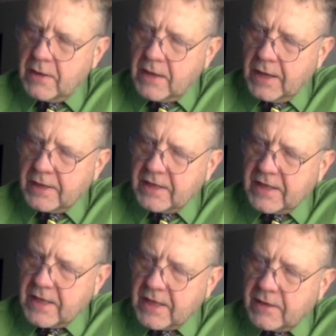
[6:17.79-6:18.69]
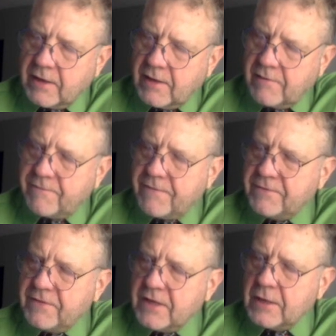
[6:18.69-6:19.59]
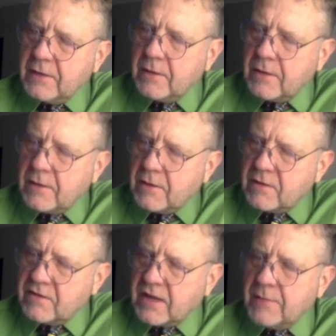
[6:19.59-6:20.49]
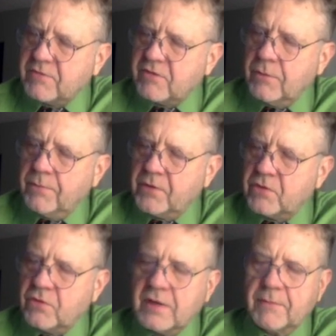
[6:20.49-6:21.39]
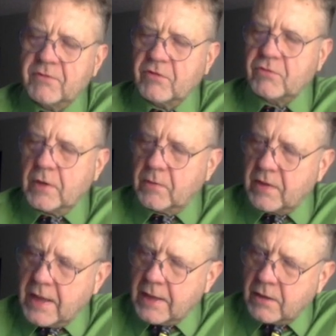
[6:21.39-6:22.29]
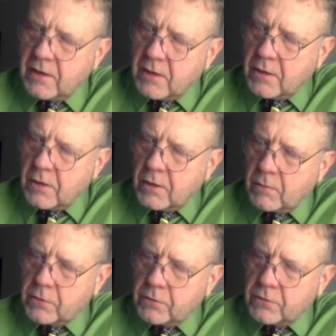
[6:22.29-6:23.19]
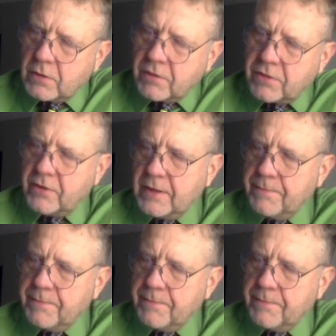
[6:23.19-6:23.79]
I'm going to get 15 times 2. The 2 comes from the square root of that, root 30.